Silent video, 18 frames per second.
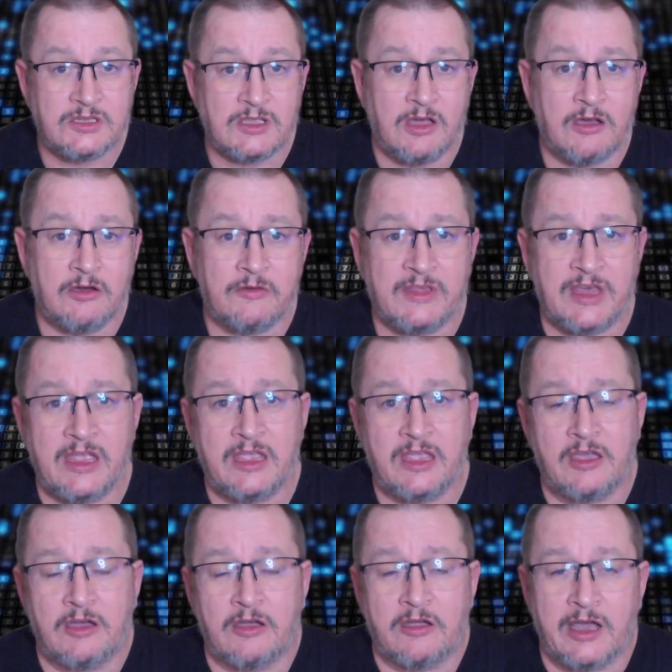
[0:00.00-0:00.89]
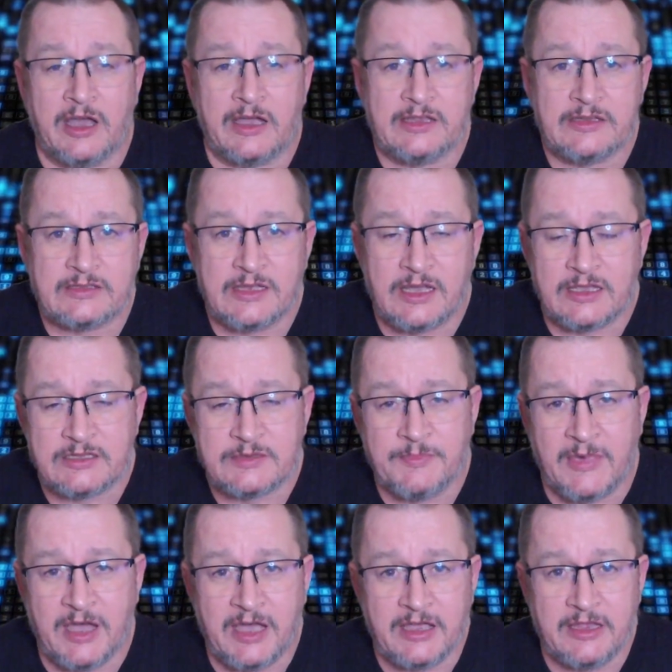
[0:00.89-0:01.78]
So there you go, guys.
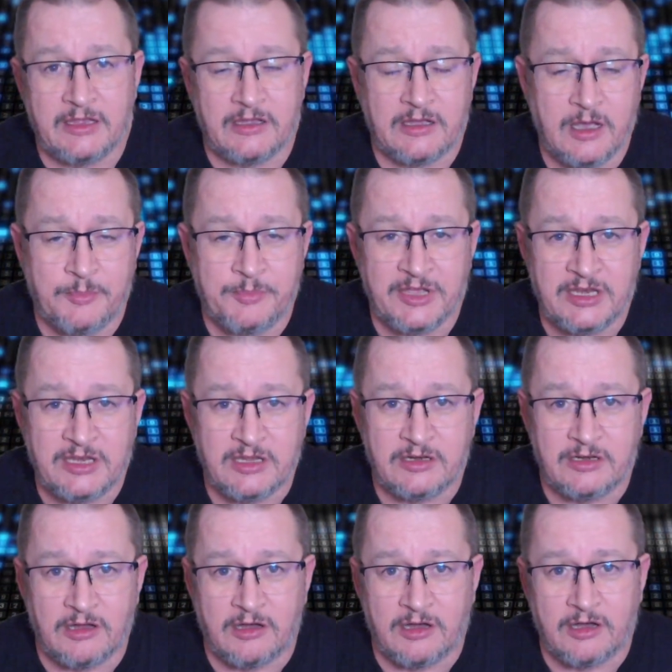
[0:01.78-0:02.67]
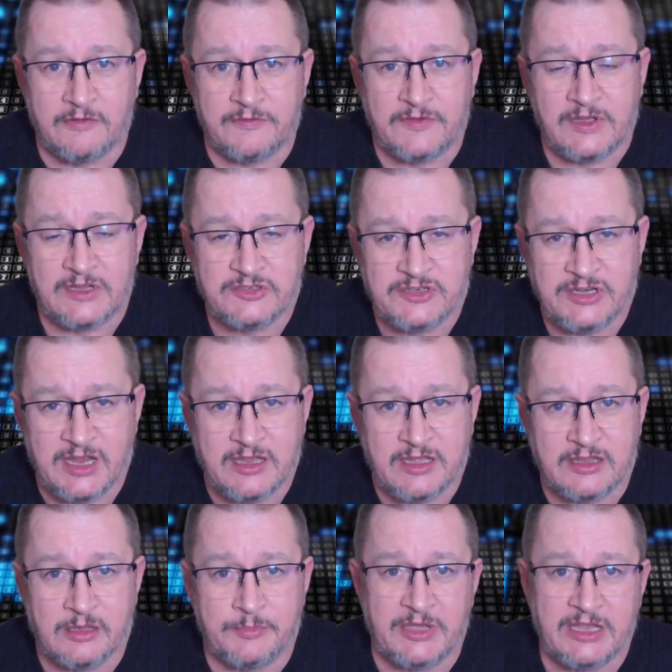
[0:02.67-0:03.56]
That's my opinion of
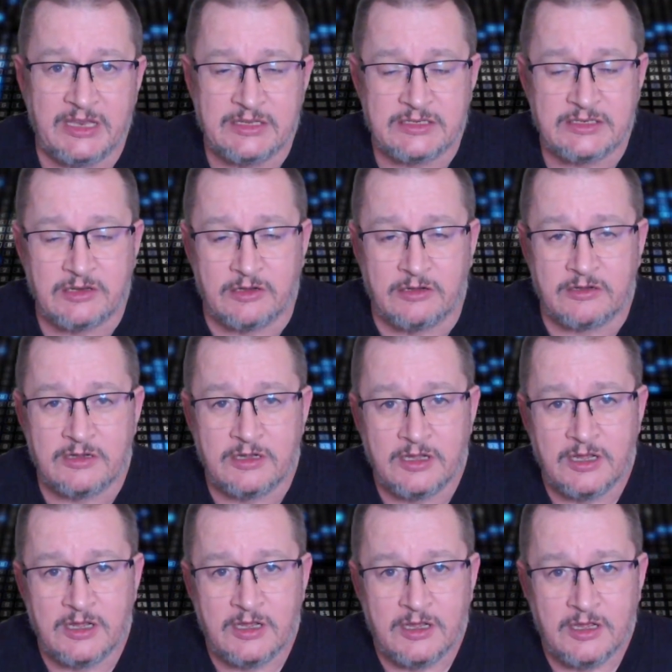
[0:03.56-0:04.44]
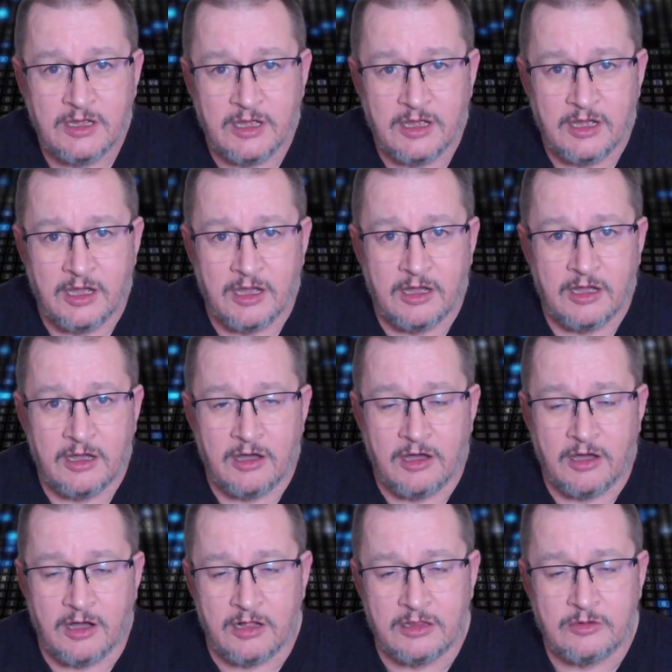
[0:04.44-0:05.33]
Jack and the Beanstalk,
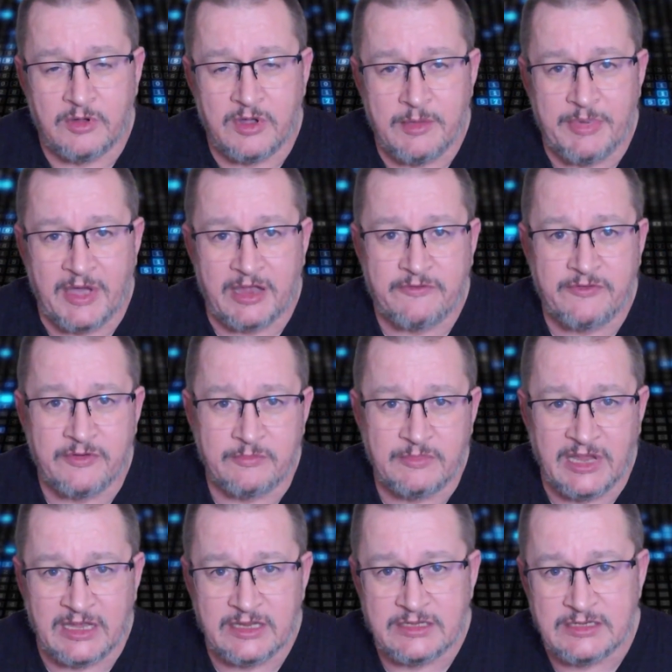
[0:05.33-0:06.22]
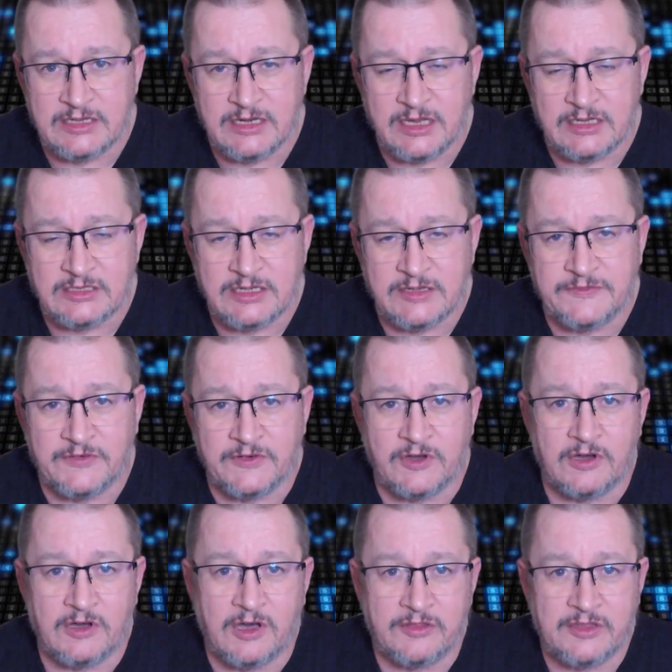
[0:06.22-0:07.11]
all the way back from
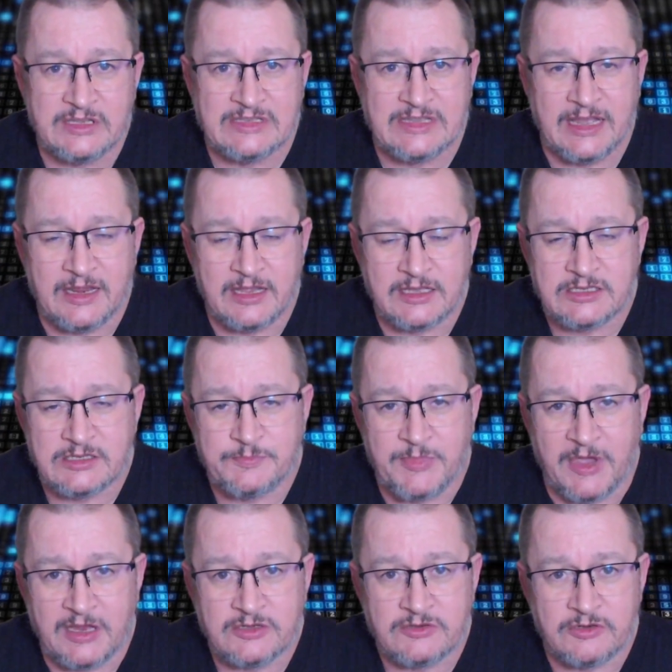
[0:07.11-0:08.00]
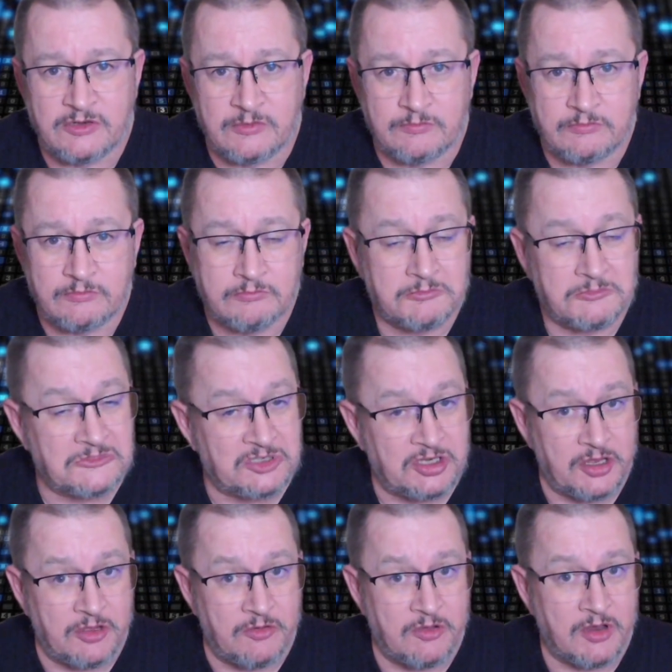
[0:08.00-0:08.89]
1984 on the ZX Spectrum.
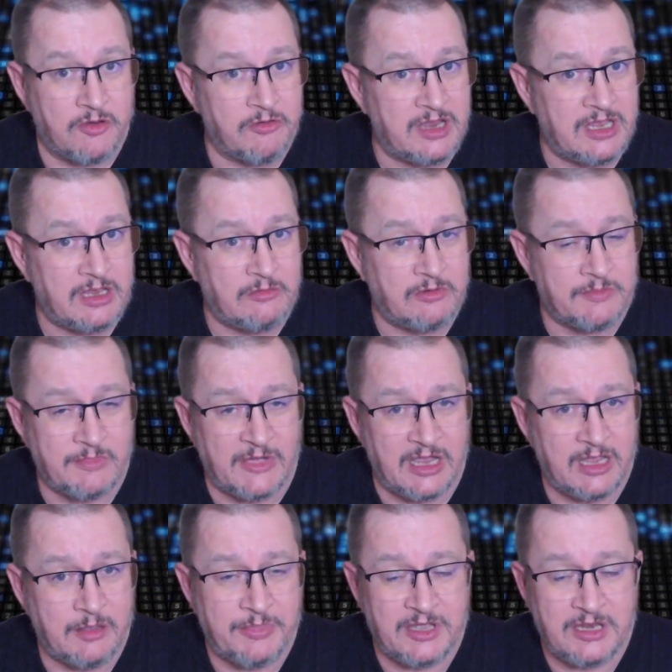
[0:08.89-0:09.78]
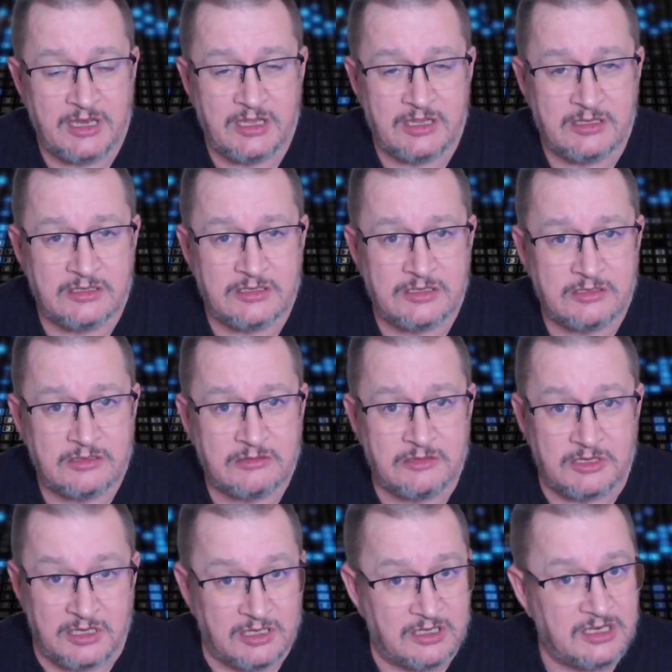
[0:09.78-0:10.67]
Do you agree with my
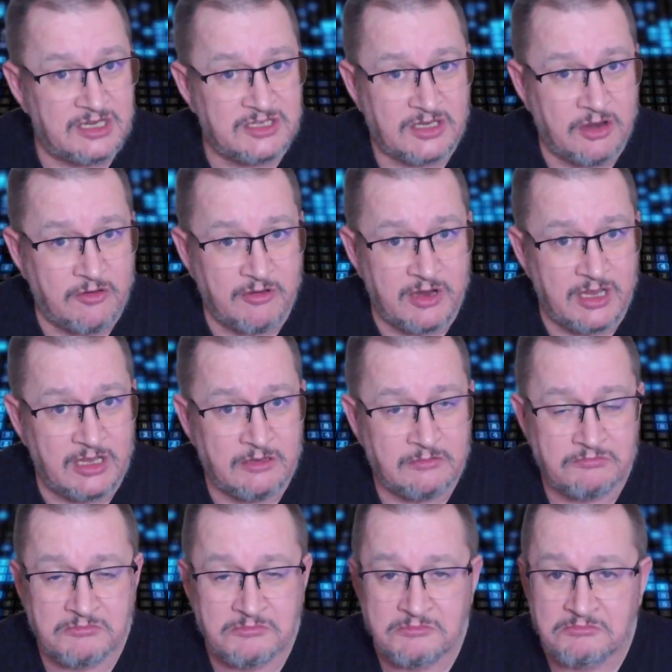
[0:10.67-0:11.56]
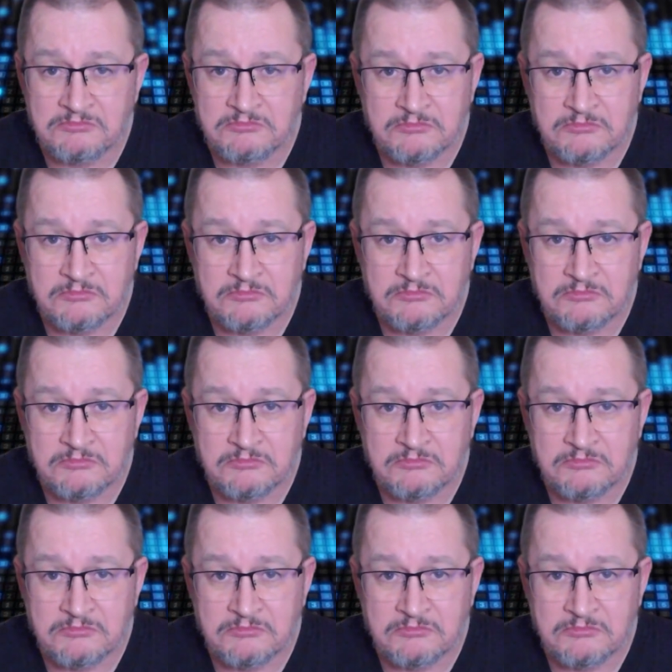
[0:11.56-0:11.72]
opinions? Do you disagree?